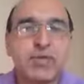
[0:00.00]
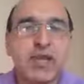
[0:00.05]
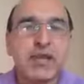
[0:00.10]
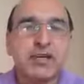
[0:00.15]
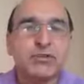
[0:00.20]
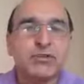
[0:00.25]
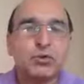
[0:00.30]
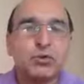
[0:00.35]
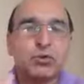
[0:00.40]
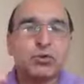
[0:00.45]

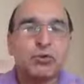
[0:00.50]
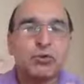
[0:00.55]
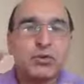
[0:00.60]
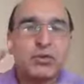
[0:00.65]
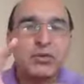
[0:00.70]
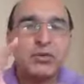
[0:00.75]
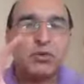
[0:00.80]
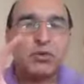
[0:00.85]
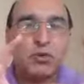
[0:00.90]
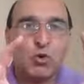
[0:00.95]
So
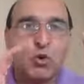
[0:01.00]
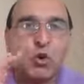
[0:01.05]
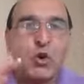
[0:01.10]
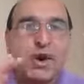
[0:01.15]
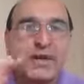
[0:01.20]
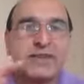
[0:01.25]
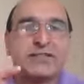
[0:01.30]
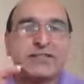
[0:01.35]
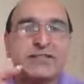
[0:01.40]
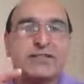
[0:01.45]
when you know
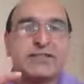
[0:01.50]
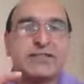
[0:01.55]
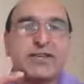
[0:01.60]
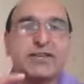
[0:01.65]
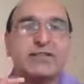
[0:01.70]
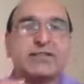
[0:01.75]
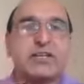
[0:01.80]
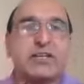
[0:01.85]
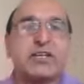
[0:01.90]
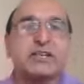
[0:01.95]
all these
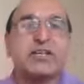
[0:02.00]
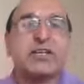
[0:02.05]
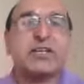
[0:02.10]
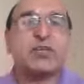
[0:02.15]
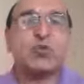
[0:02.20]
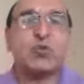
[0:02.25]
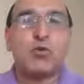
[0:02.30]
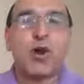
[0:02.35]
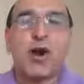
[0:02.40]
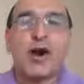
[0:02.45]
things, then
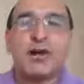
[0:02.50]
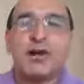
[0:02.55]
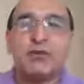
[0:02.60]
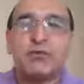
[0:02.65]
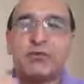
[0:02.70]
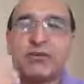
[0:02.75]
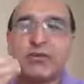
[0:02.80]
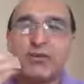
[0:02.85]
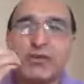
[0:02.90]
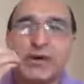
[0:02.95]

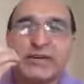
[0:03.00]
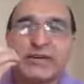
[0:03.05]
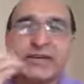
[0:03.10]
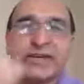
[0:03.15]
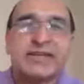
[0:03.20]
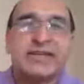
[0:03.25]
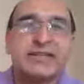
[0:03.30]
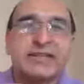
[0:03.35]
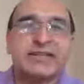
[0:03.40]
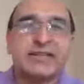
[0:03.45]
when you are
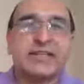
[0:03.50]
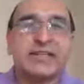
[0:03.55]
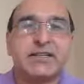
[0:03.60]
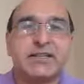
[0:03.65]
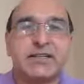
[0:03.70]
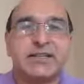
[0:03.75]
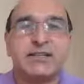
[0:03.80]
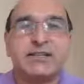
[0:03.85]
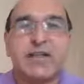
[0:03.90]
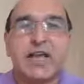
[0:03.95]
critical
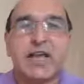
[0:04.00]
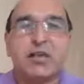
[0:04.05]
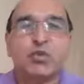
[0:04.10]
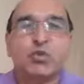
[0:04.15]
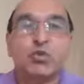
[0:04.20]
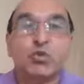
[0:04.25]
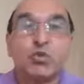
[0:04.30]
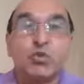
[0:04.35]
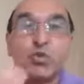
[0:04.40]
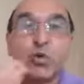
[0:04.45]
thinkers,
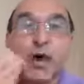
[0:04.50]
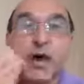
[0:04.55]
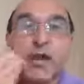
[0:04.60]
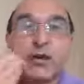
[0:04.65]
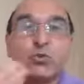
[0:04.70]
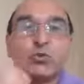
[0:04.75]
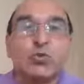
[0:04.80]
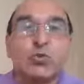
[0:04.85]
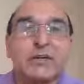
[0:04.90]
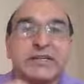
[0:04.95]
so you
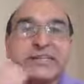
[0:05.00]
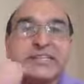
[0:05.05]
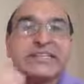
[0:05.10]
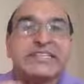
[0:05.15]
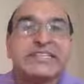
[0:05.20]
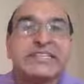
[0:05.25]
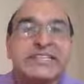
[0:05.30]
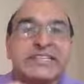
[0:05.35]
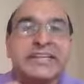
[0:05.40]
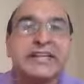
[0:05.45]
are good
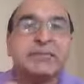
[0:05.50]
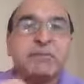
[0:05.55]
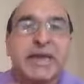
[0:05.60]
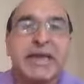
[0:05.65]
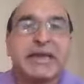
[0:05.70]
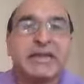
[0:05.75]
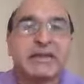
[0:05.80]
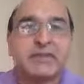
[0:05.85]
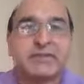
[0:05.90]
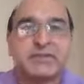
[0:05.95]
decision
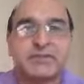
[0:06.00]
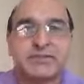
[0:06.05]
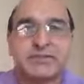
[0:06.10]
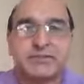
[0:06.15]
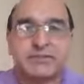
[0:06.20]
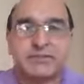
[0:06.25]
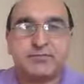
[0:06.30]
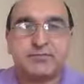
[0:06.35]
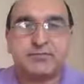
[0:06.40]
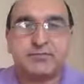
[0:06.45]
makers.
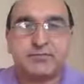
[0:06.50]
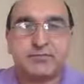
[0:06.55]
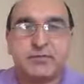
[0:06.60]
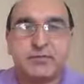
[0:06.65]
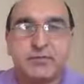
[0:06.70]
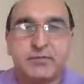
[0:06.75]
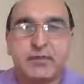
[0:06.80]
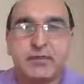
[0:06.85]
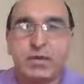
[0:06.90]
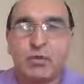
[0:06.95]

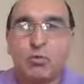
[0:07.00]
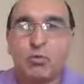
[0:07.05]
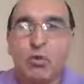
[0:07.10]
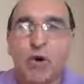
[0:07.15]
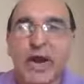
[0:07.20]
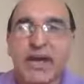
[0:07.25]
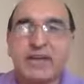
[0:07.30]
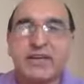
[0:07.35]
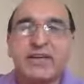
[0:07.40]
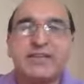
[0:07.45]

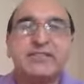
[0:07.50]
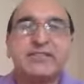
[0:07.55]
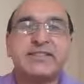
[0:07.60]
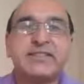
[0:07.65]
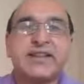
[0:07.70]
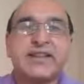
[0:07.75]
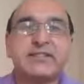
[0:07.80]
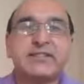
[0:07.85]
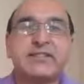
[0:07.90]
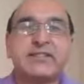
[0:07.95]
Why in
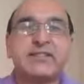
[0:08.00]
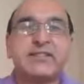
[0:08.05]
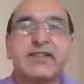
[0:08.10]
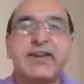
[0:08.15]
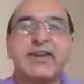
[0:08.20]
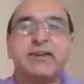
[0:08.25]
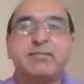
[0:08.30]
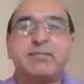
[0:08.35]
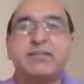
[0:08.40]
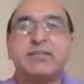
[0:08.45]
CSS
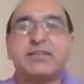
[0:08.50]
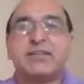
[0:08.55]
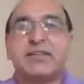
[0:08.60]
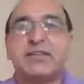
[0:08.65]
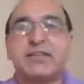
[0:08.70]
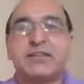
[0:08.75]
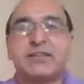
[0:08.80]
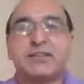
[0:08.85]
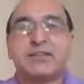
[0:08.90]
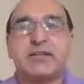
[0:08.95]
and
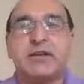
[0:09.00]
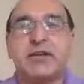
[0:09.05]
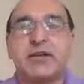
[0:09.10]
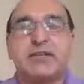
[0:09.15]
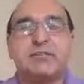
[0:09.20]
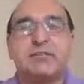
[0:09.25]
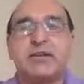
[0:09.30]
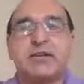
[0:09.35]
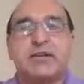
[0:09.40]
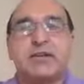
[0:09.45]

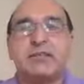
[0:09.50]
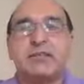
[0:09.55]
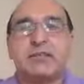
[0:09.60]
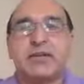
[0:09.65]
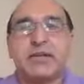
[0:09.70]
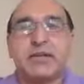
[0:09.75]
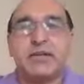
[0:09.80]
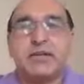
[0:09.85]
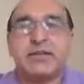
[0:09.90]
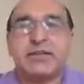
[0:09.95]

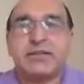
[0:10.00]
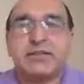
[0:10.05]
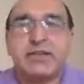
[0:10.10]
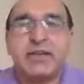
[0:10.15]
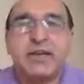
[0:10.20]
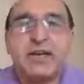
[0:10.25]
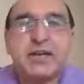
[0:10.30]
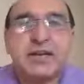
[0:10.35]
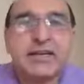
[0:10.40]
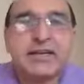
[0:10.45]
PMS,
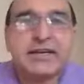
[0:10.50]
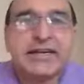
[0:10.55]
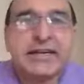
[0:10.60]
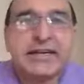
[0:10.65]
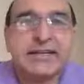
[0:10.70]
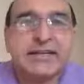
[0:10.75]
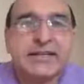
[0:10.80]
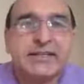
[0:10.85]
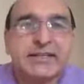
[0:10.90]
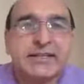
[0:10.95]

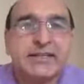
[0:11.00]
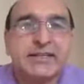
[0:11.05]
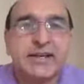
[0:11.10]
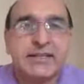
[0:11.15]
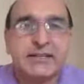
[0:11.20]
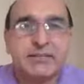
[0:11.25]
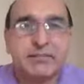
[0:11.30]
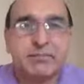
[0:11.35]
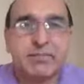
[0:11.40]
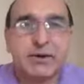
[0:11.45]
critical thinking
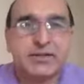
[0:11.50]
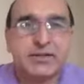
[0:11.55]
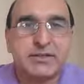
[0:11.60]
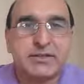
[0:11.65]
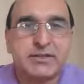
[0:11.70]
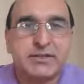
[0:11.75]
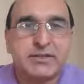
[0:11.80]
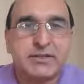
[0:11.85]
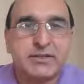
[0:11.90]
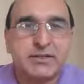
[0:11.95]
is
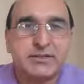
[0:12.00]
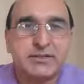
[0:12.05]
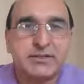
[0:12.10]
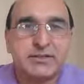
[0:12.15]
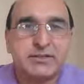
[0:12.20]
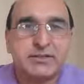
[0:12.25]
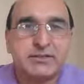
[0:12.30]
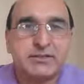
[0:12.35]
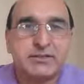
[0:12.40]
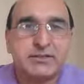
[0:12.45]
important?
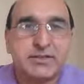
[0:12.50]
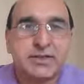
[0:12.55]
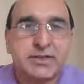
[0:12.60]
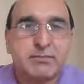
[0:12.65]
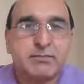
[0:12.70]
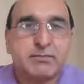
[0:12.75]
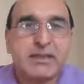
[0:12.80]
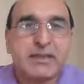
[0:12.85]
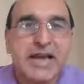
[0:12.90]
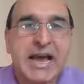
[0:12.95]

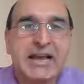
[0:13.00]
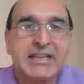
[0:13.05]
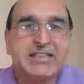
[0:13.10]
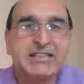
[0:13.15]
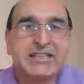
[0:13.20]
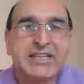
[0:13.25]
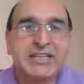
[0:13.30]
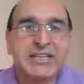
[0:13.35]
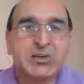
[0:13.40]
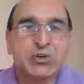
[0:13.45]
Because
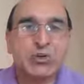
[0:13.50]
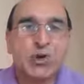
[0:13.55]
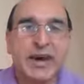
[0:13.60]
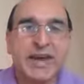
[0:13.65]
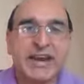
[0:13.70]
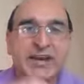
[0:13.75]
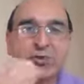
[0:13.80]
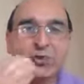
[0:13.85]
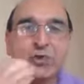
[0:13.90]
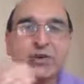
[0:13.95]
then you
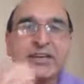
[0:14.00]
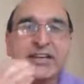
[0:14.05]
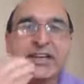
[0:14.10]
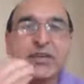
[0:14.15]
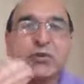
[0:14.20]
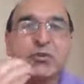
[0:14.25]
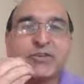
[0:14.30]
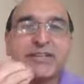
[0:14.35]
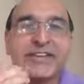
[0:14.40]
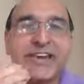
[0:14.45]
are a good
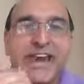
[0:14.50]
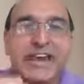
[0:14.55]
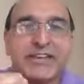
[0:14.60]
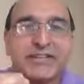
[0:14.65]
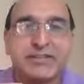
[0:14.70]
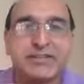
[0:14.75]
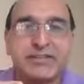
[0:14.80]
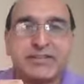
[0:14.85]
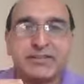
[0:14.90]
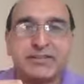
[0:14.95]
negotiator.